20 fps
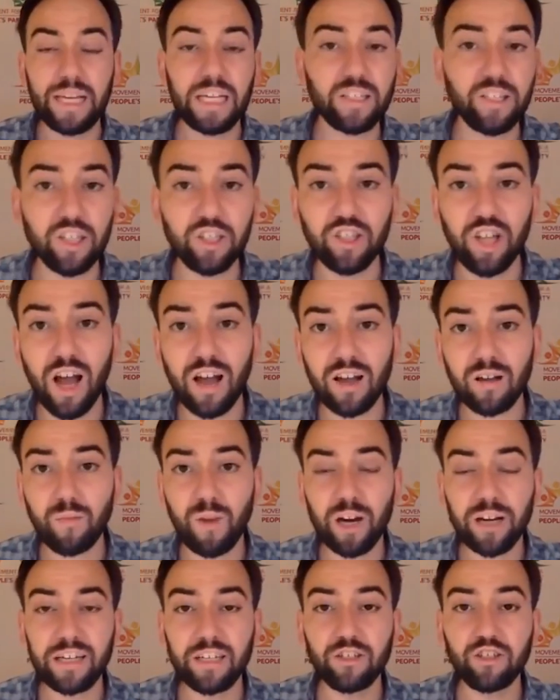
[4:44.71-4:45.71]
because the stock
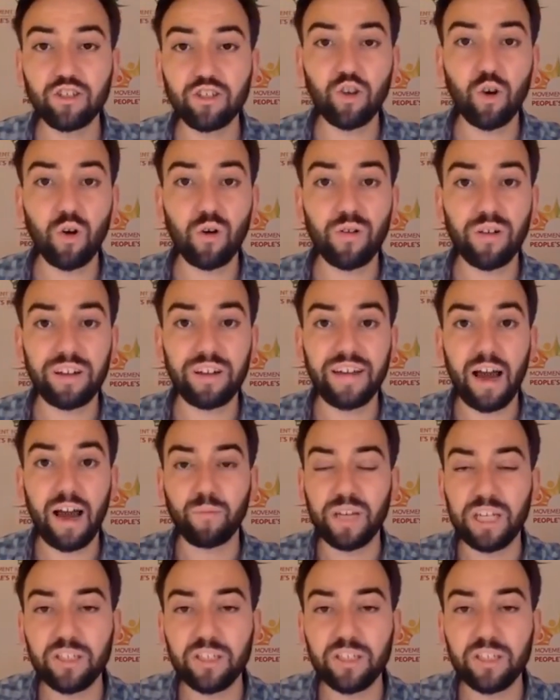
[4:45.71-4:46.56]
market is soaring now,